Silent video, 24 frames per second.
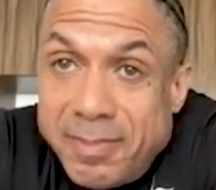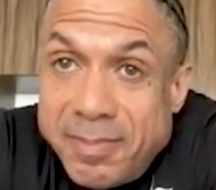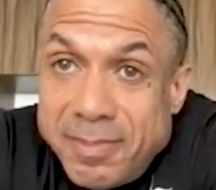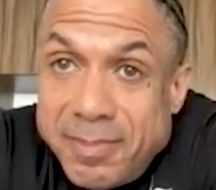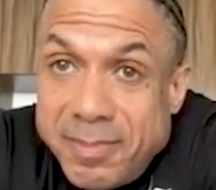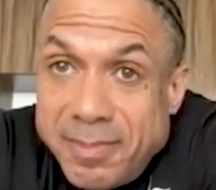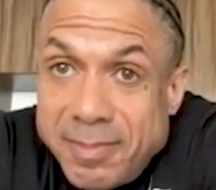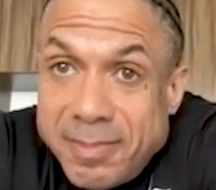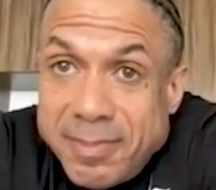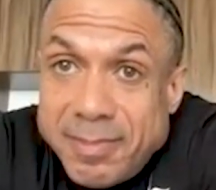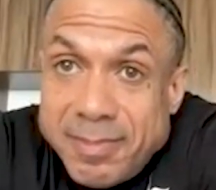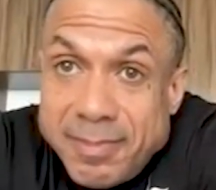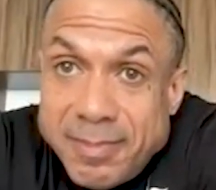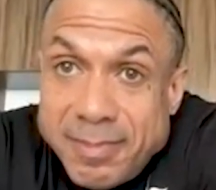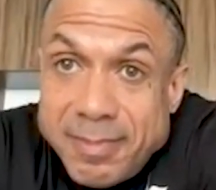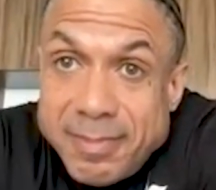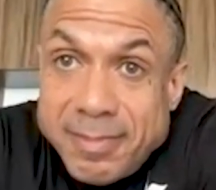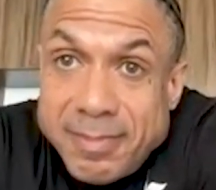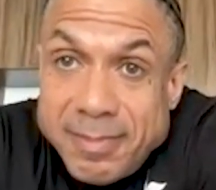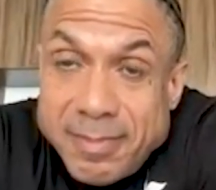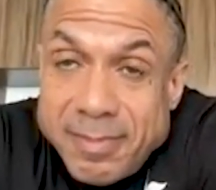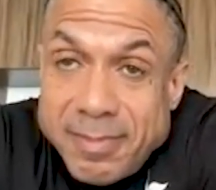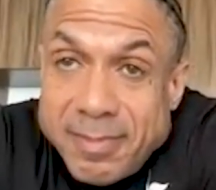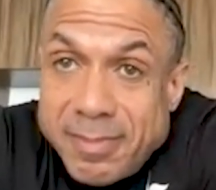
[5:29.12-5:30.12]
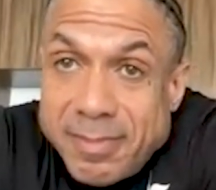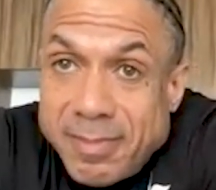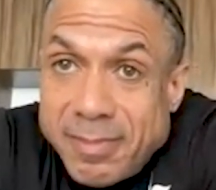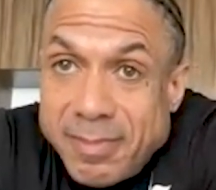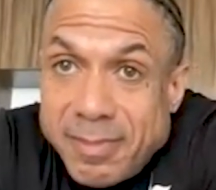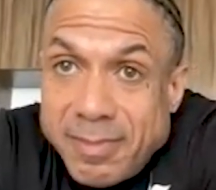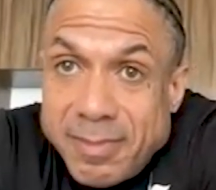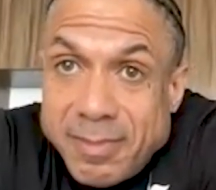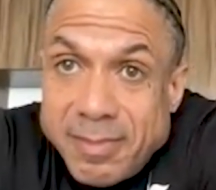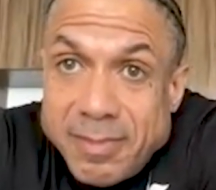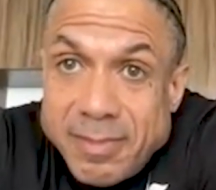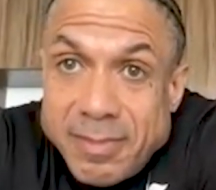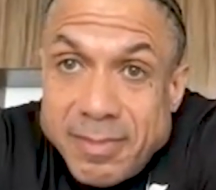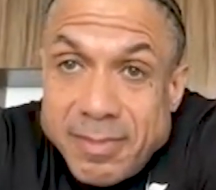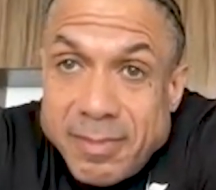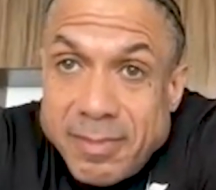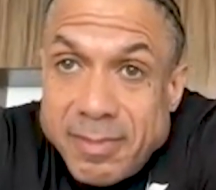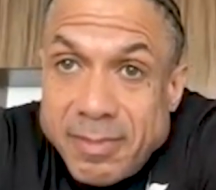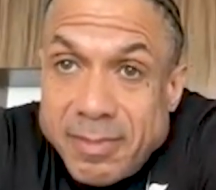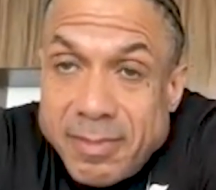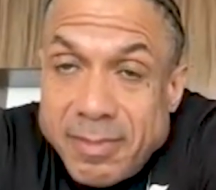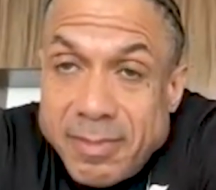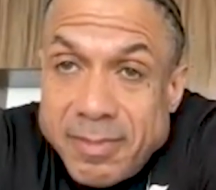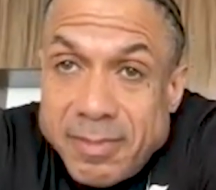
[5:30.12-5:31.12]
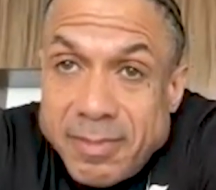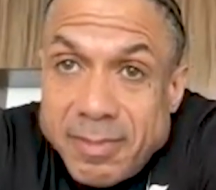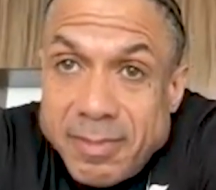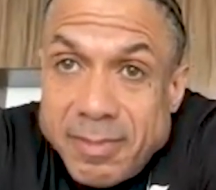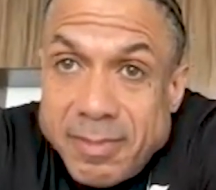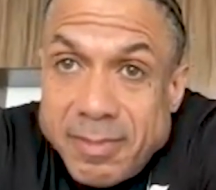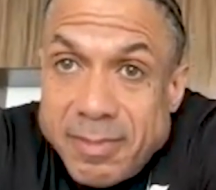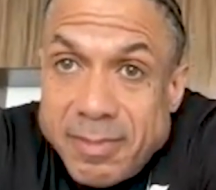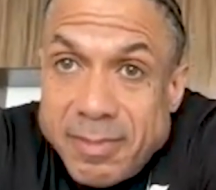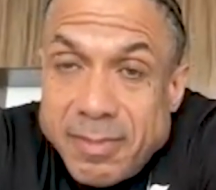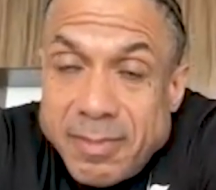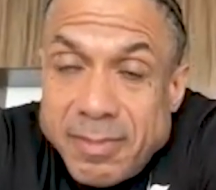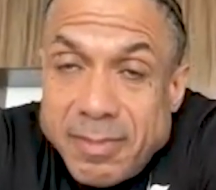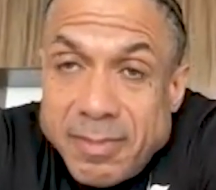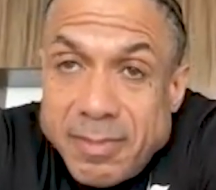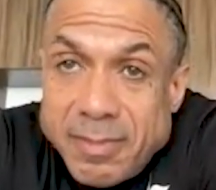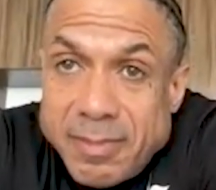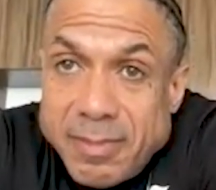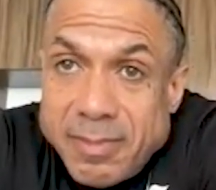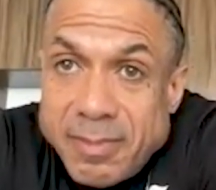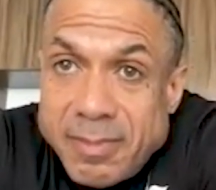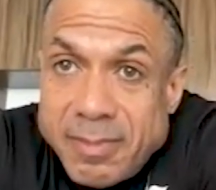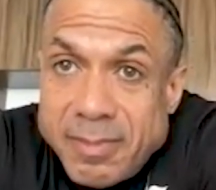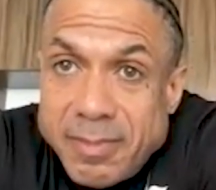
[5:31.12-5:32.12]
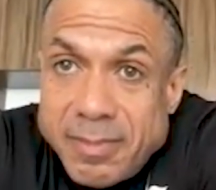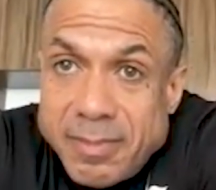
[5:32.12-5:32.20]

[no speech]